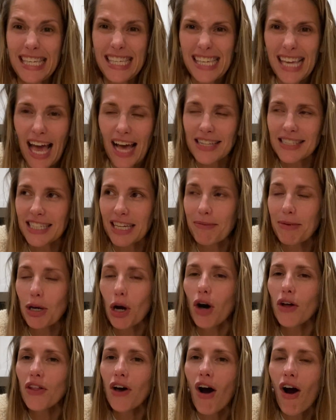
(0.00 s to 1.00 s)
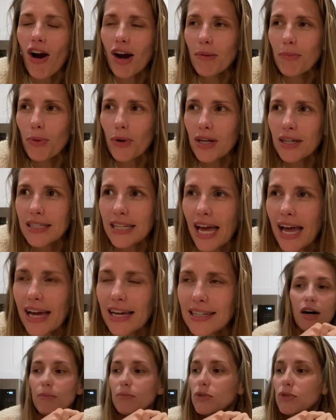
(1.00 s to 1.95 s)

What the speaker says: Yes, give me all the hard-boiled eggs.